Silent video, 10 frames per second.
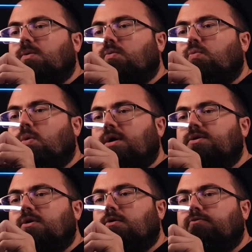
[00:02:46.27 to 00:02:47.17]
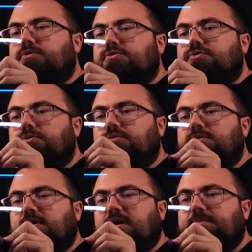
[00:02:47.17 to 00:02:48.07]
1 over 2
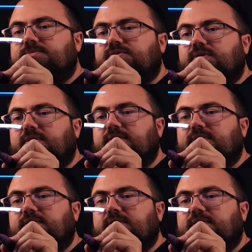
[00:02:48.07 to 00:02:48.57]
times